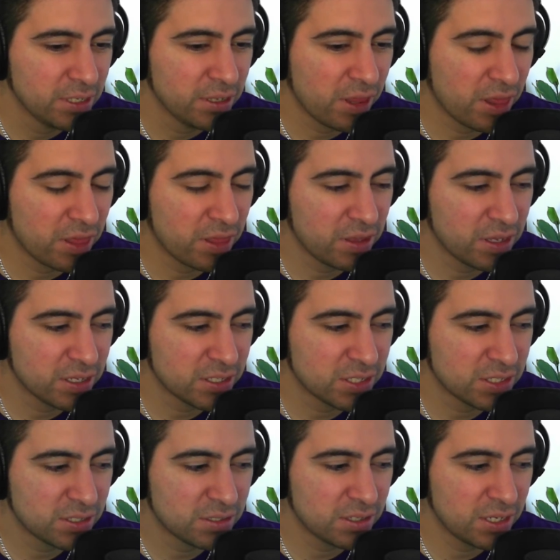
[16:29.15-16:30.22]

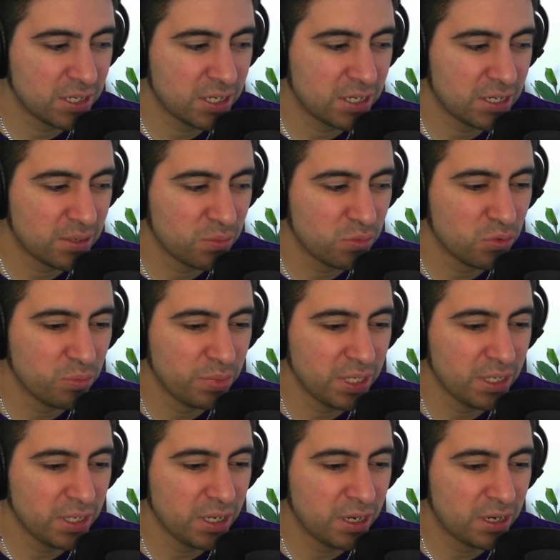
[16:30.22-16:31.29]
this will
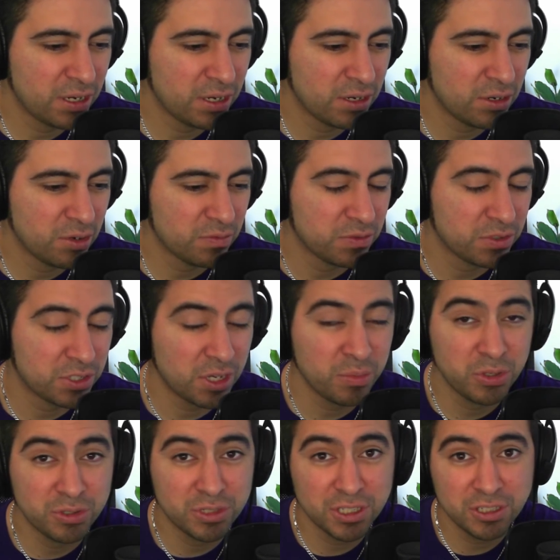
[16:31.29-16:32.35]
be of some
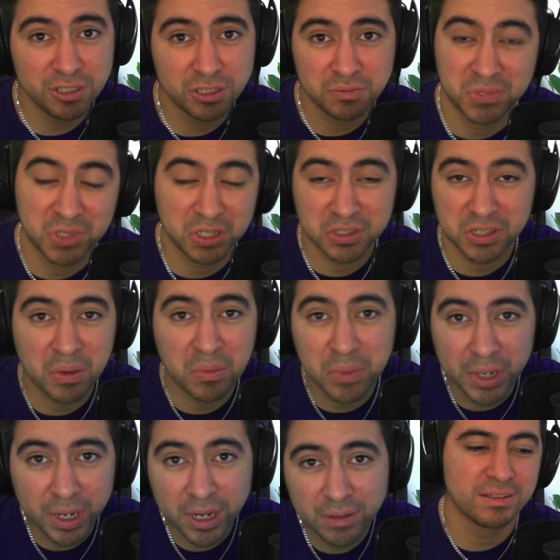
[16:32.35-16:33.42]
usage to
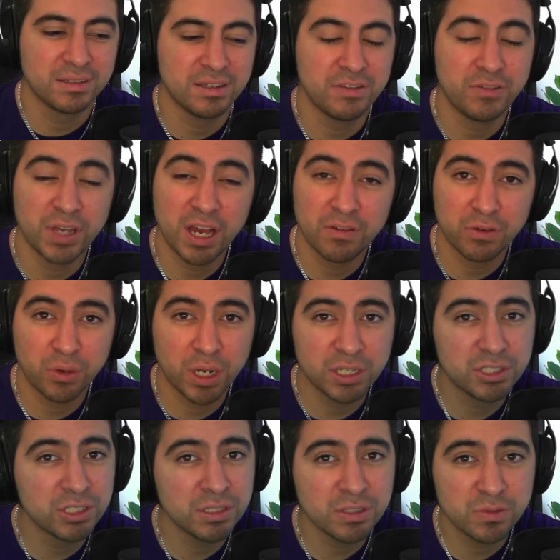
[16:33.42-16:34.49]
somebody. If you have
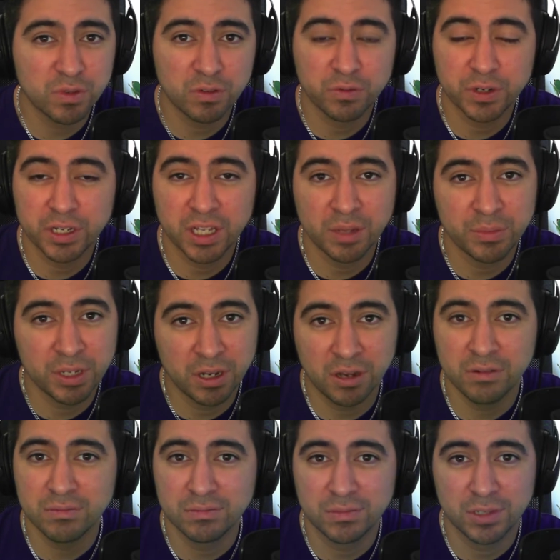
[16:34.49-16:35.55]
questions, feel free to let me know.
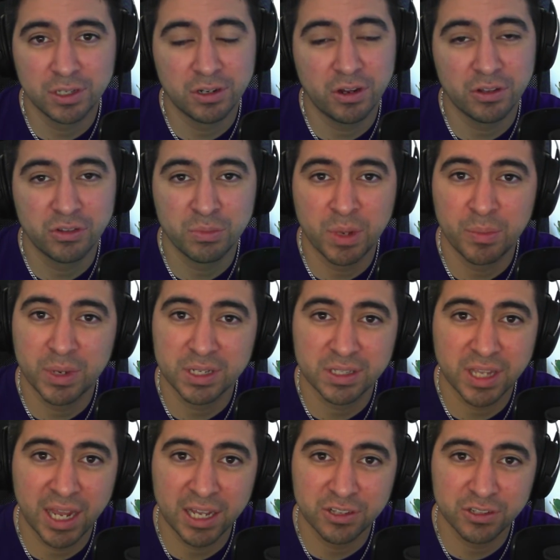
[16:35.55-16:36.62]
You know, I'll do my best
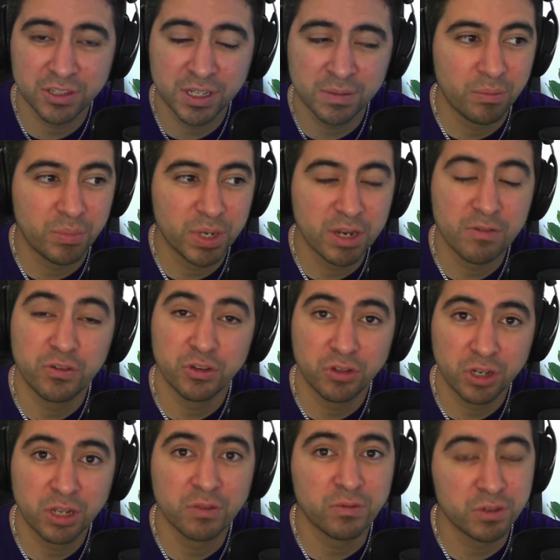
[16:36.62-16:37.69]
to answer them. But if you're
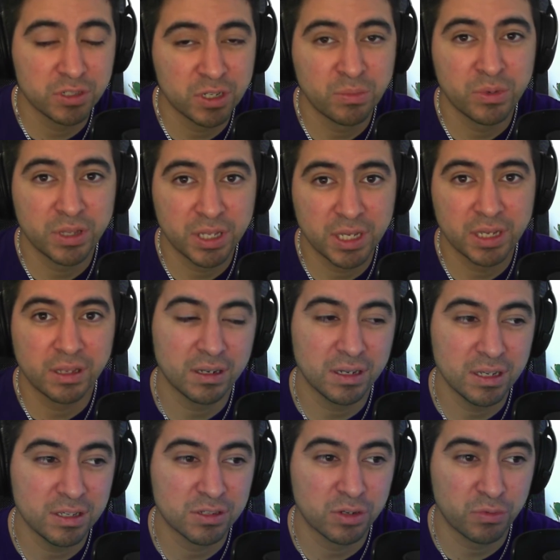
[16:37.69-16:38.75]
looking for someone that
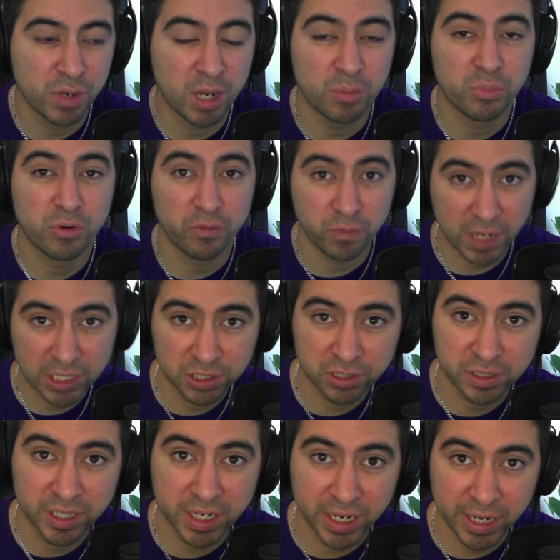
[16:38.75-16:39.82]
is around
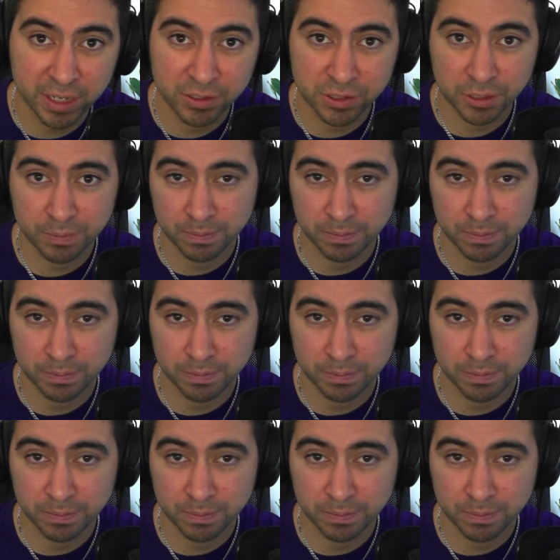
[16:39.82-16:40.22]
professionally to answer